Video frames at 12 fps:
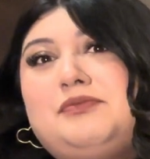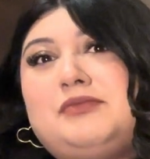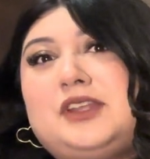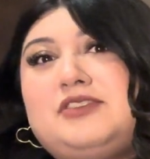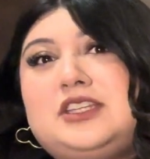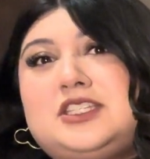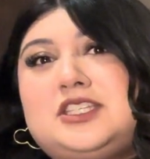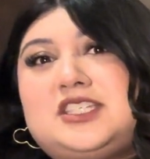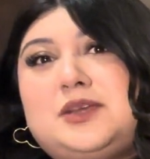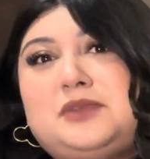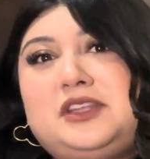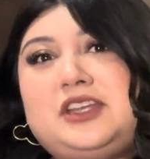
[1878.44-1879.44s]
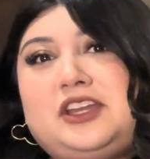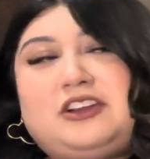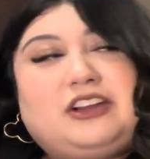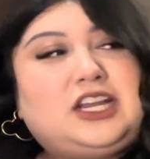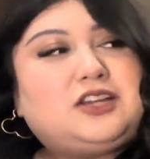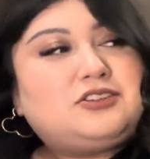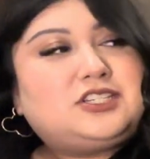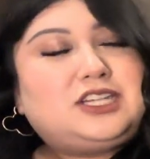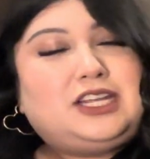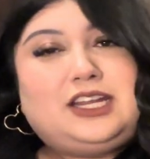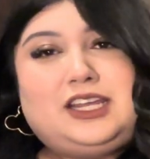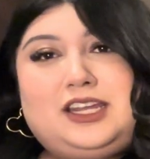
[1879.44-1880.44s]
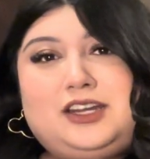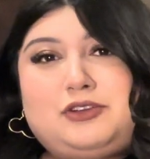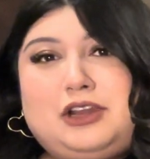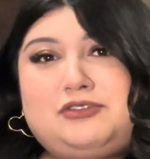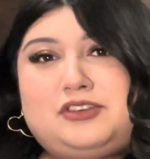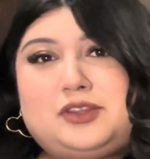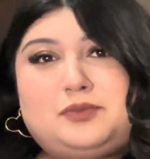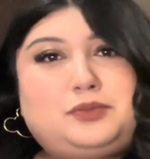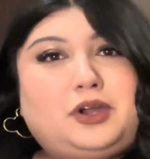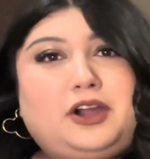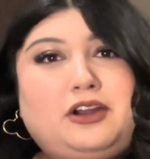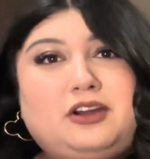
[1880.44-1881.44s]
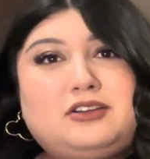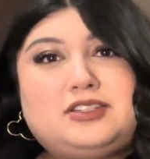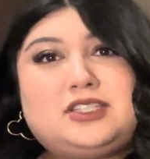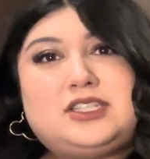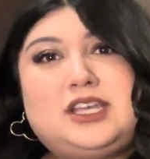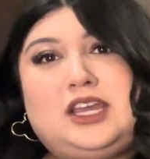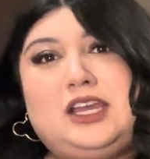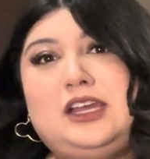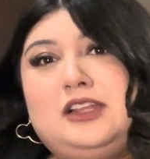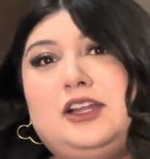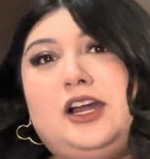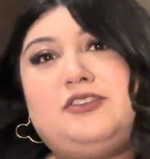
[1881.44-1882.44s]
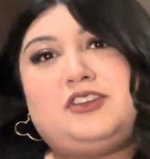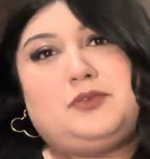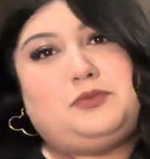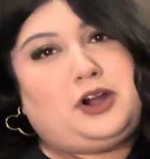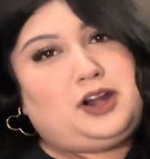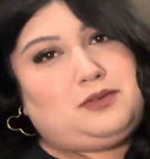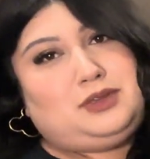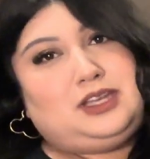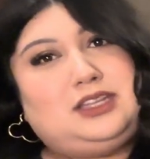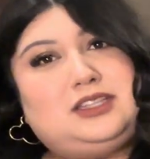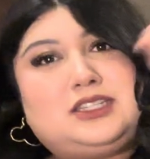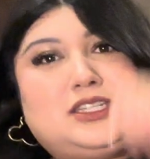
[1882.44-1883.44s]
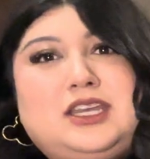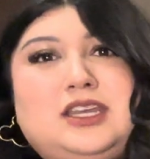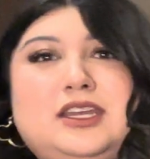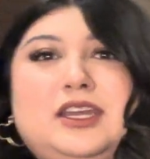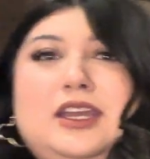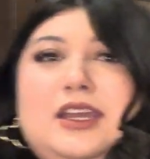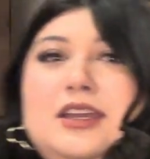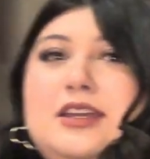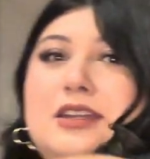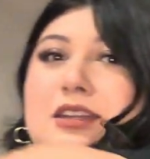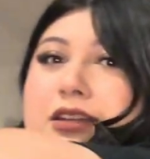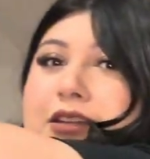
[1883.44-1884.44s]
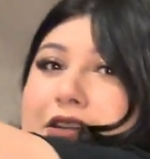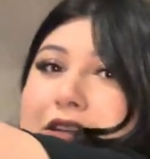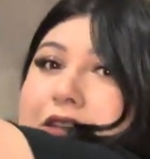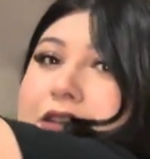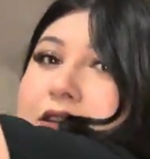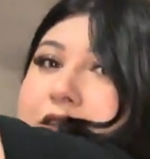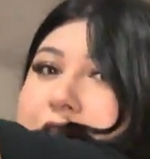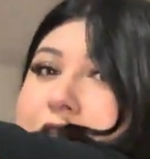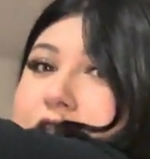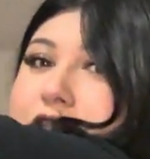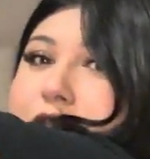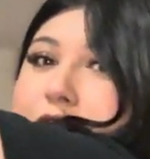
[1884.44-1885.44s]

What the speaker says: If this is something that you're interested in, great for the parks, a lot of compartments, and it's just